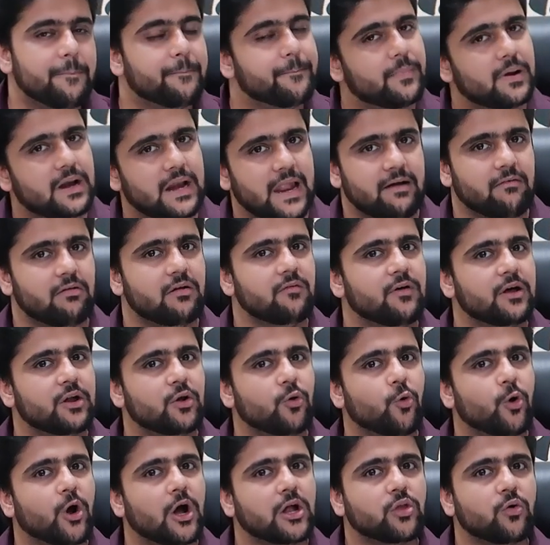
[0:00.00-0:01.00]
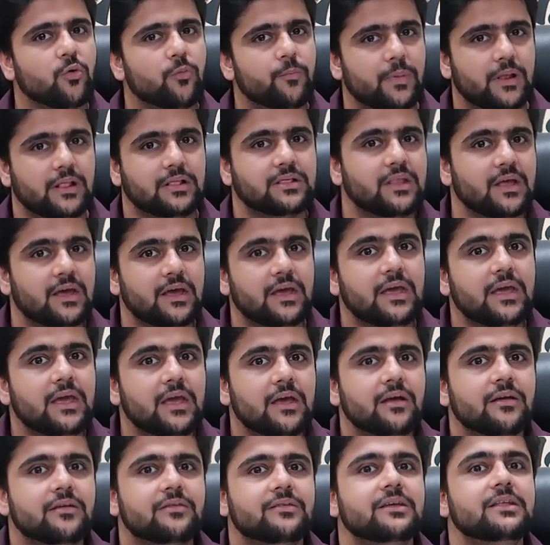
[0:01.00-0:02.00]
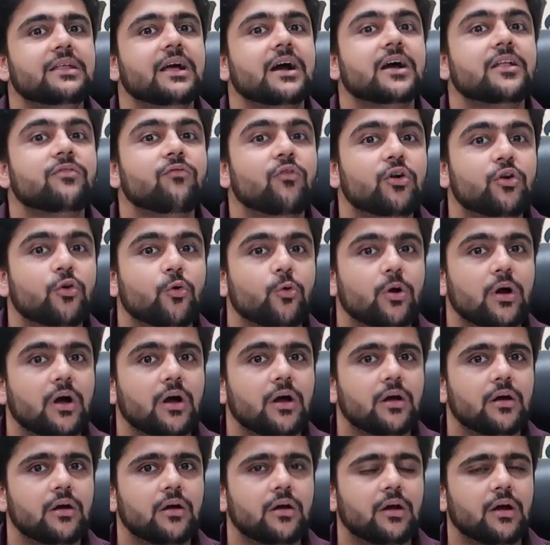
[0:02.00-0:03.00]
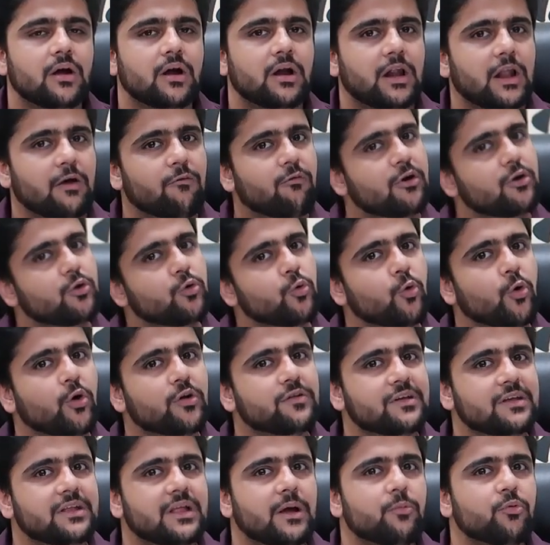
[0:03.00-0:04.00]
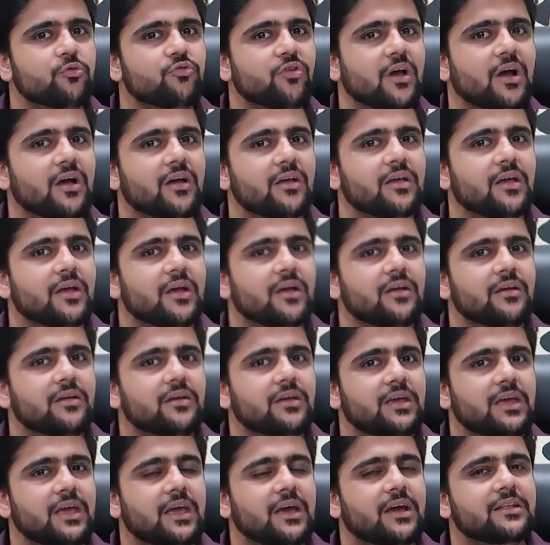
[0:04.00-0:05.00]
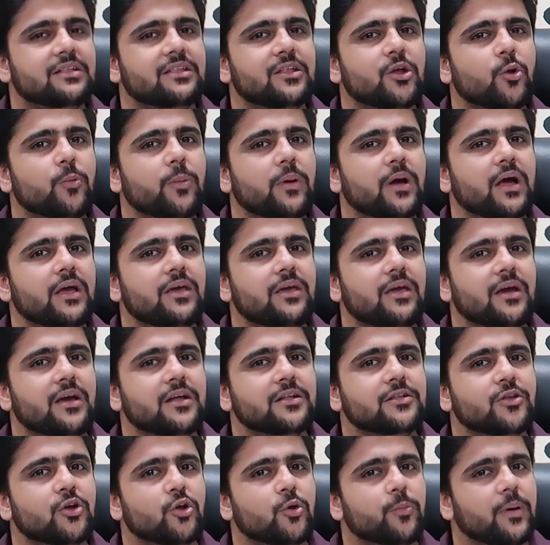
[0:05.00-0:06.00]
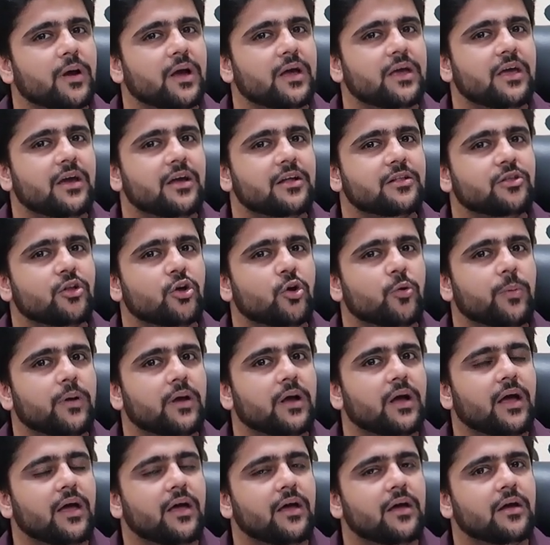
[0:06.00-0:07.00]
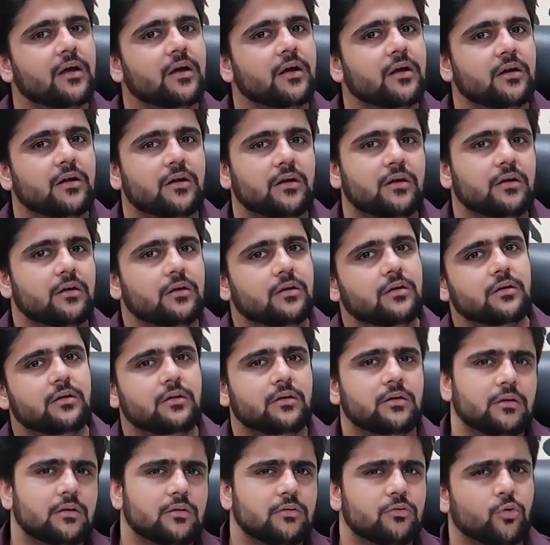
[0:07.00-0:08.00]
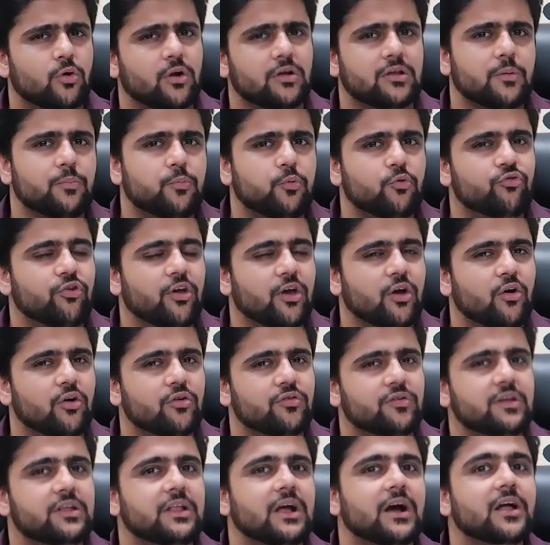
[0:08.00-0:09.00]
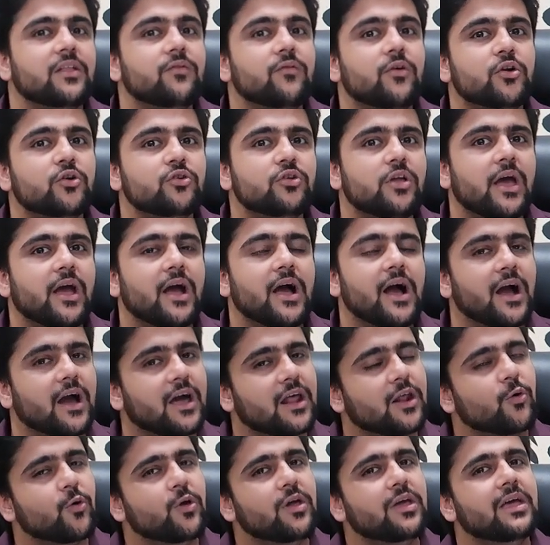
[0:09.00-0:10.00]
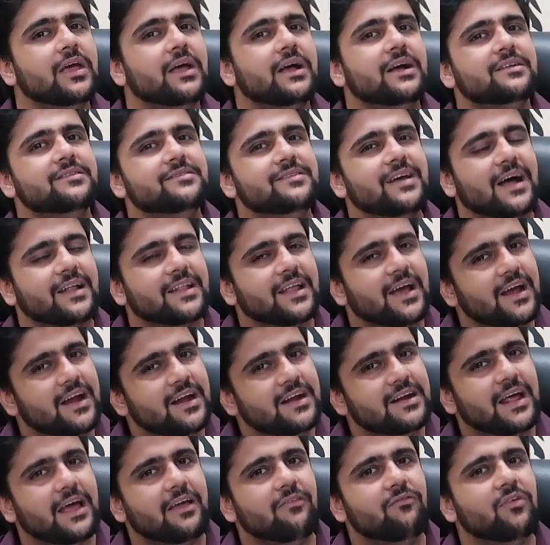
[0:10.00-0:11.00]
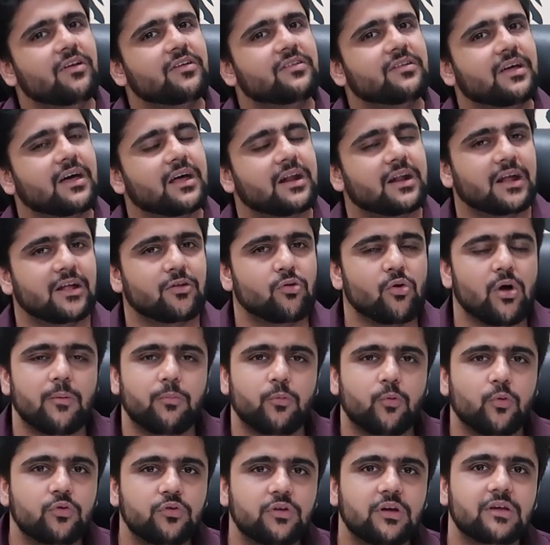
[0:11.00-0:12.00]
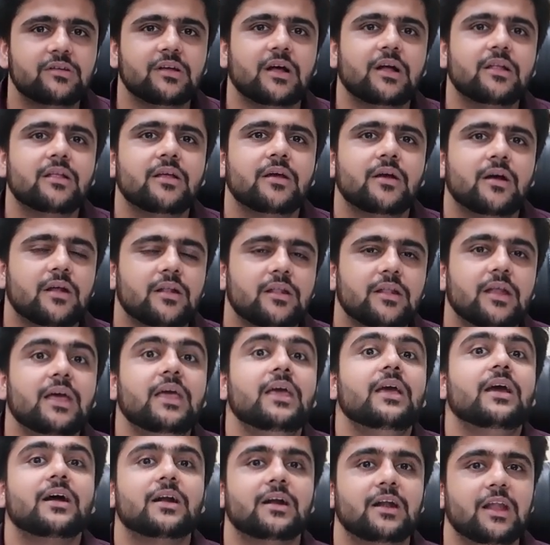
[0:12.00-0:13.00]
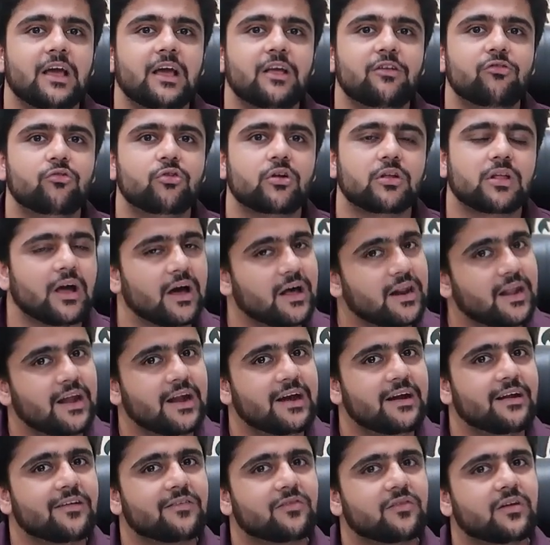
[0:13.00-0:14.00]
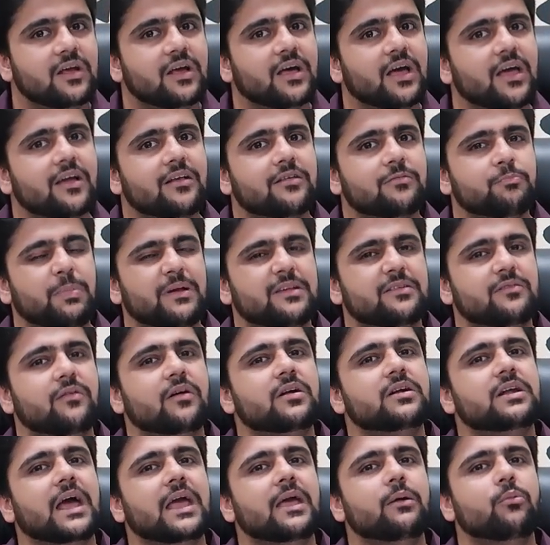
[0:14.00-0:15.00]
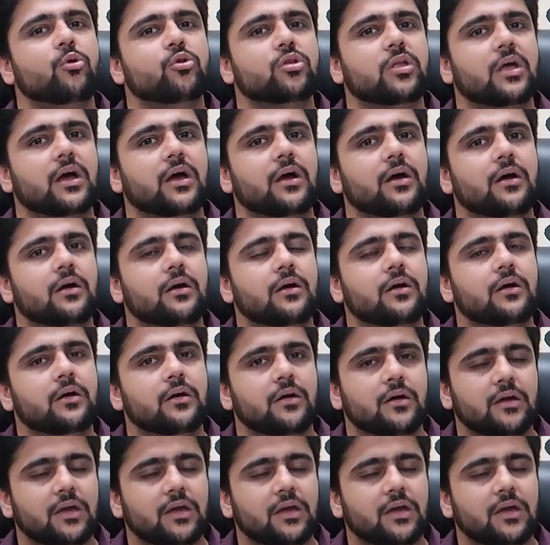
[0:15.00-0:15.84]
At level one, will they convert upon meeting? At level two, they will ask, how much is this? They will ask a few questions and will convert directly. If someone is wasting too much time, you don't need to engage with them. Every industry has a time limit to engage.